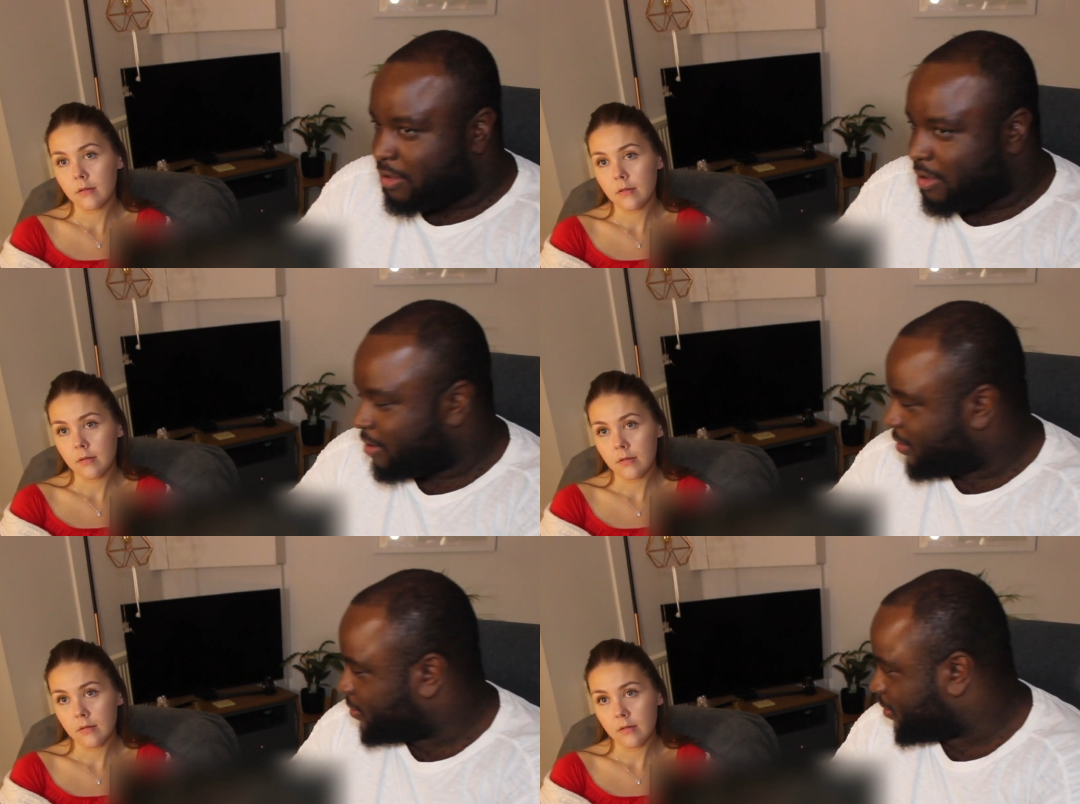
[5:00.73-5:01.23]

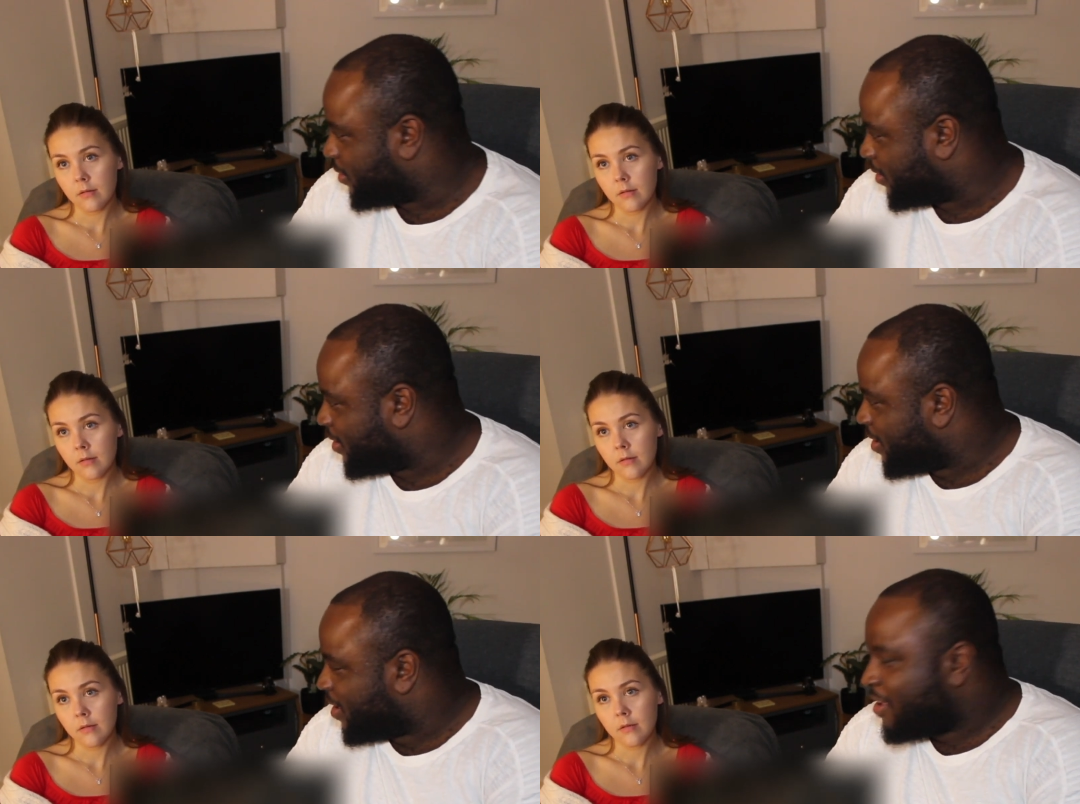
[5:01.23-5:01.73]
Speaker 1: kissing.
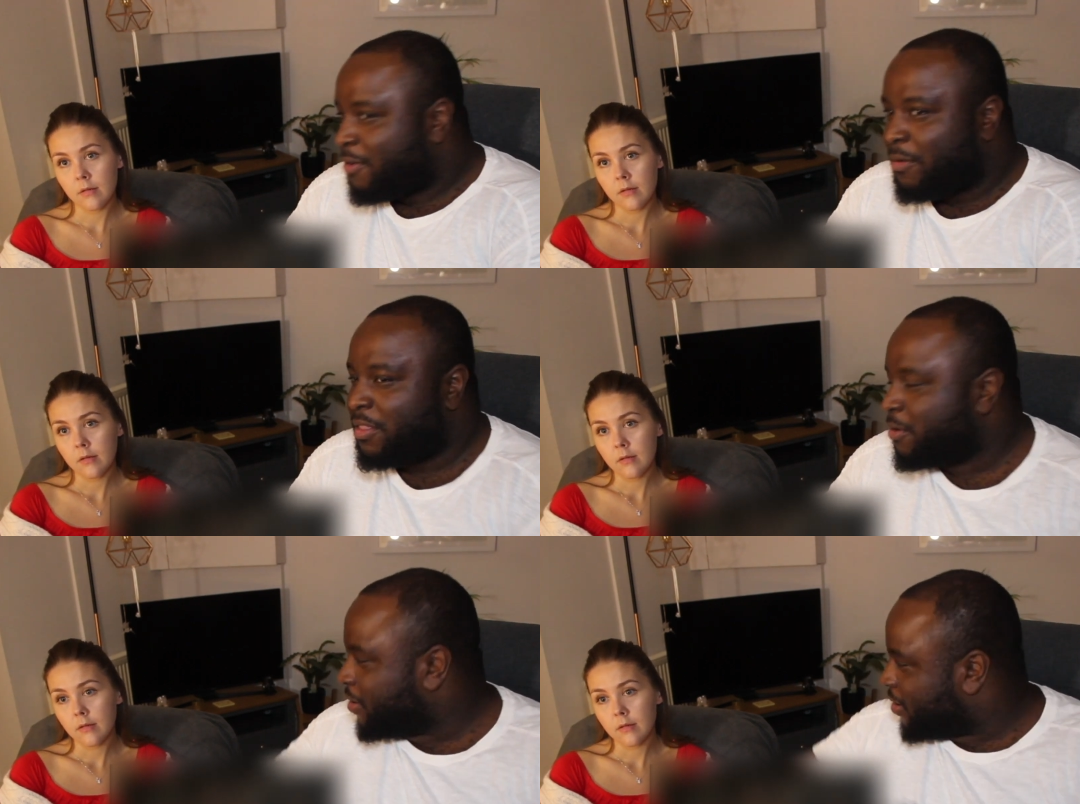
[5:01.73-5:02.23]
When they were,
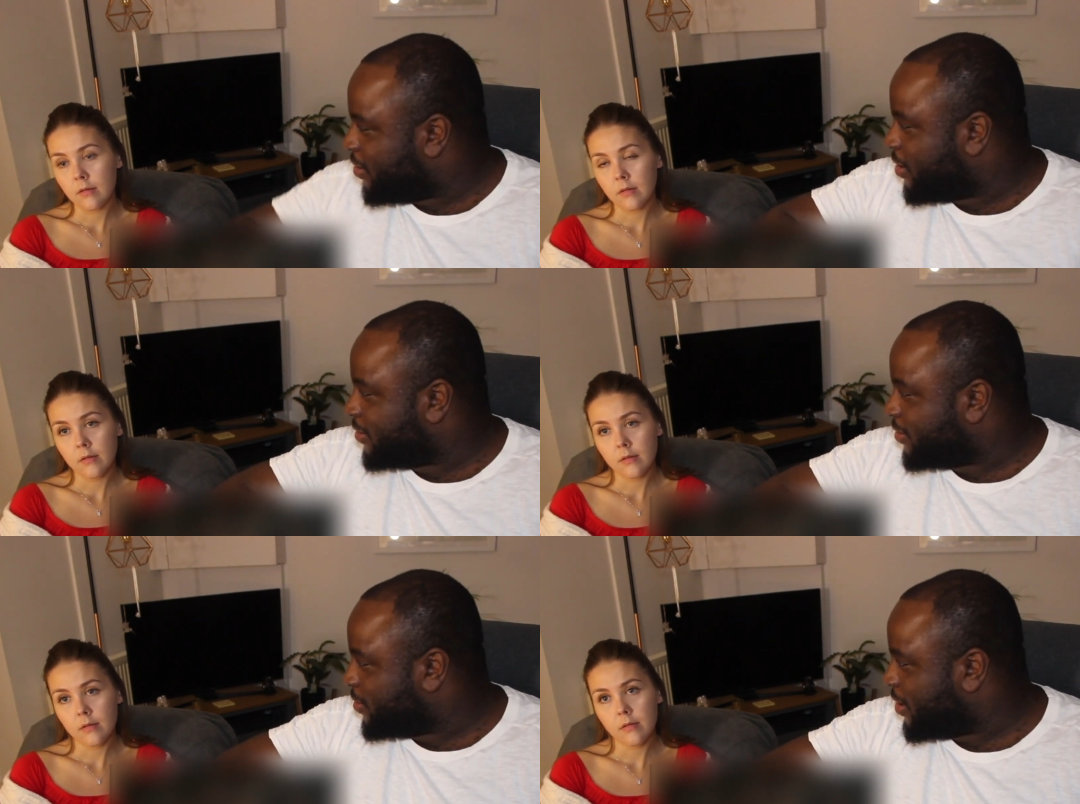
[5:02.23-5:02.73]
you know, as they were
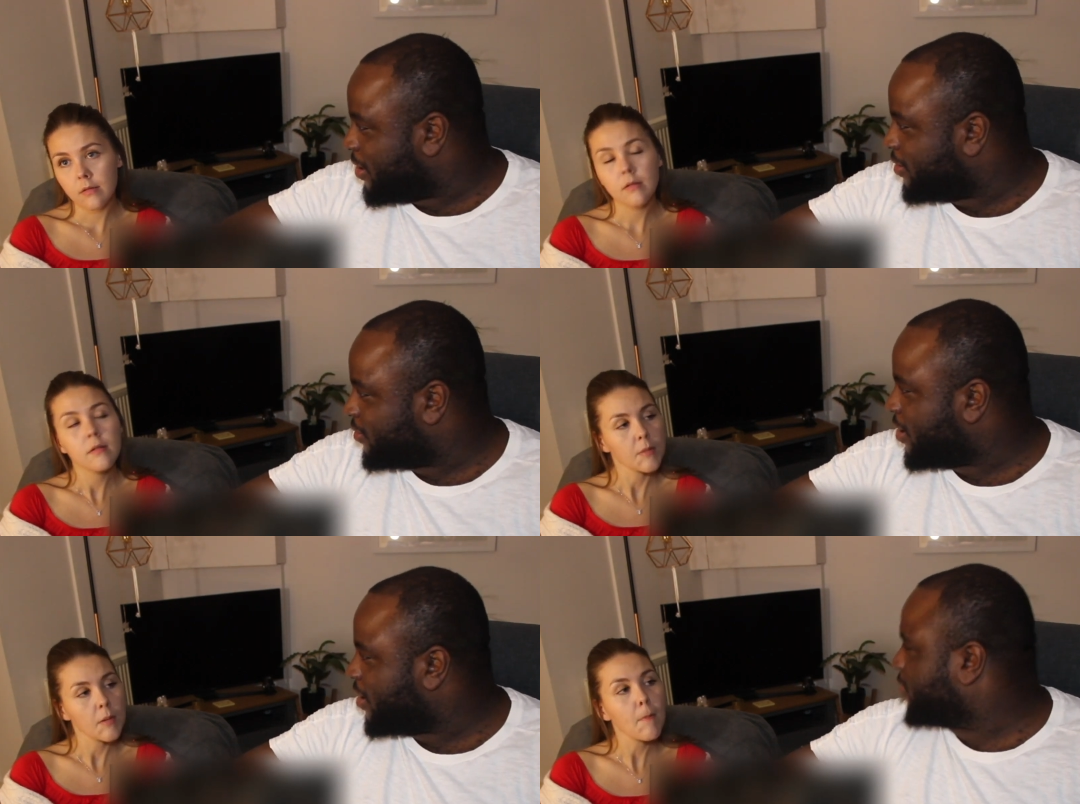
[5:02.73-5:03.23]
getting
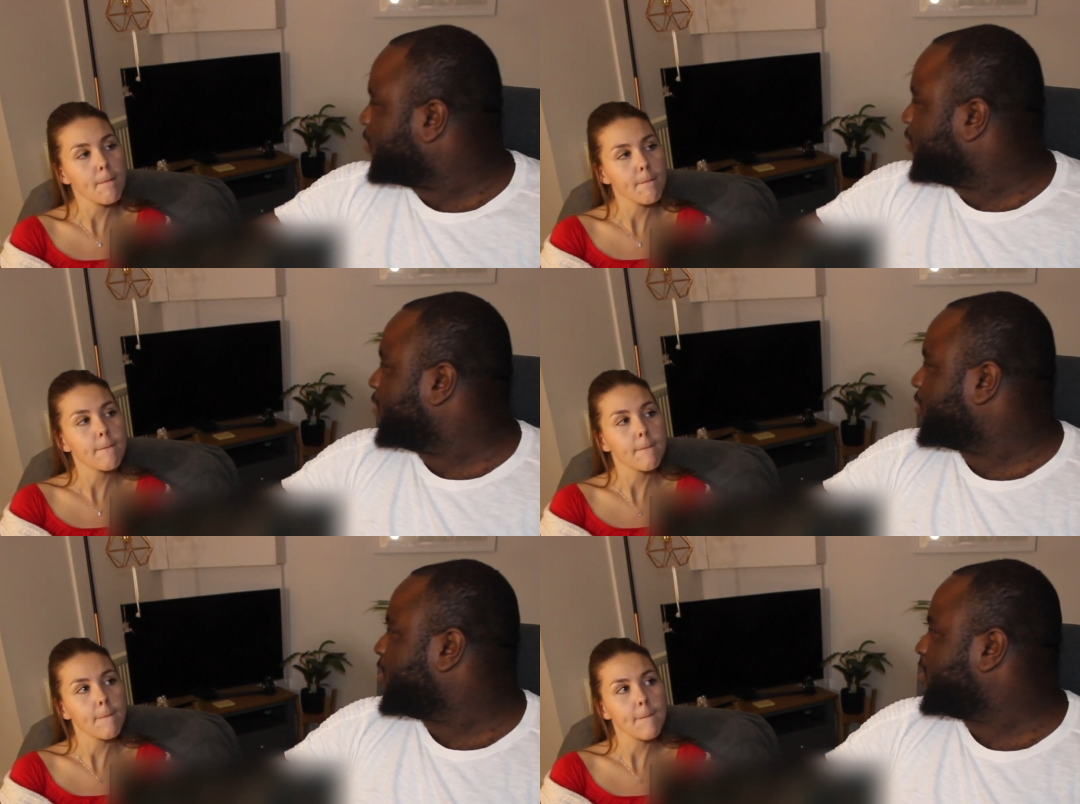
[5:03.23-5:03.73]
changed, they would look to
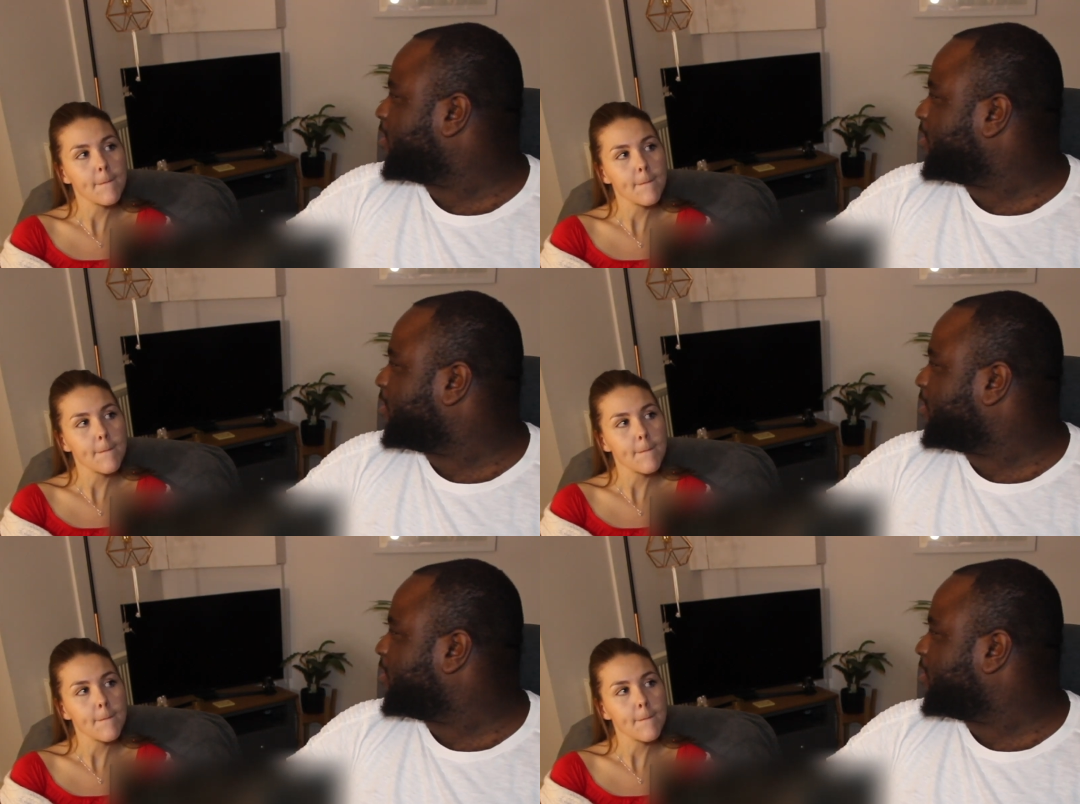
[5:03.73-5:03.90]
each other and